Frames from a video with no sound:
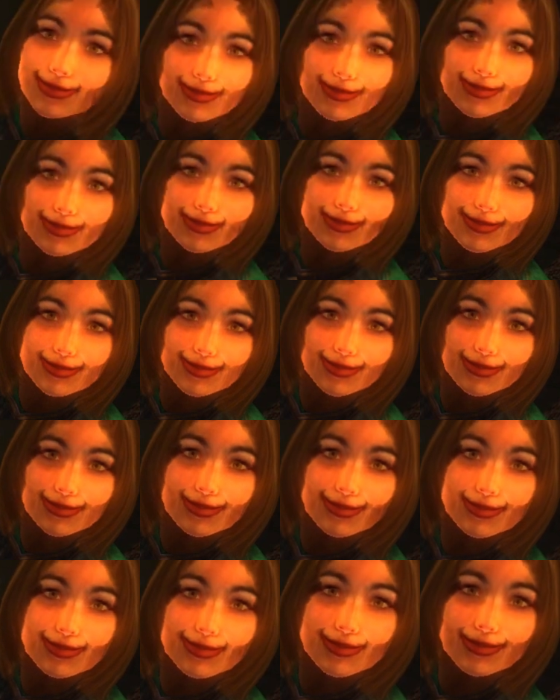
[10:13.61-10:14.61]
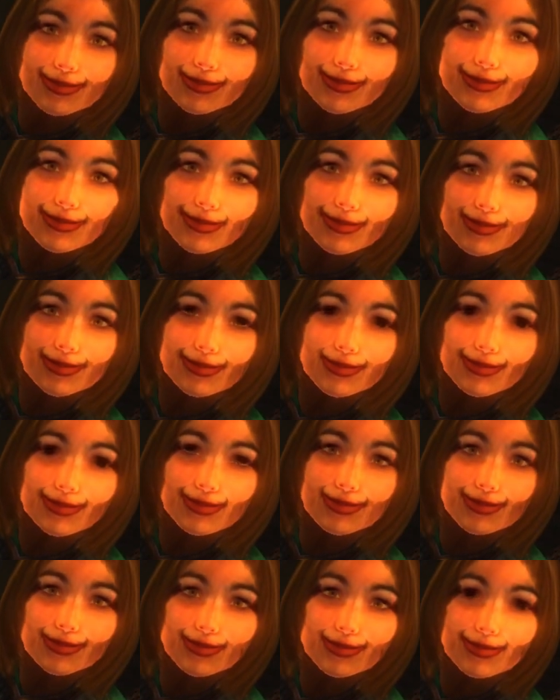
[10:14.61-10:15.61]

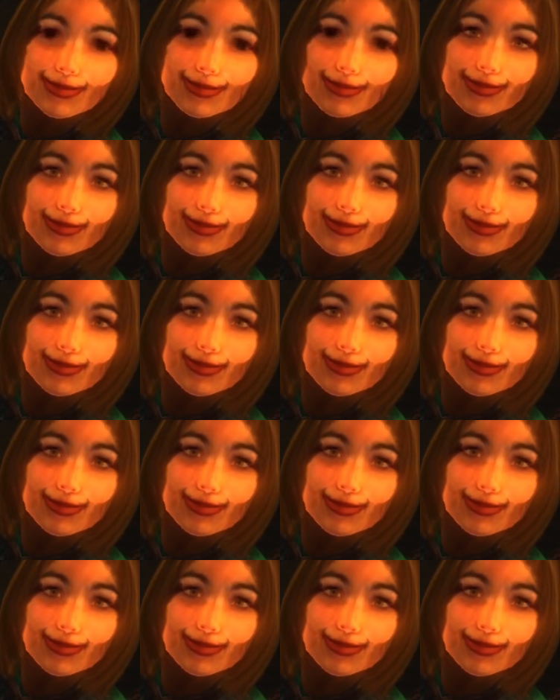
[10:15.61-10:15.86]
(silence)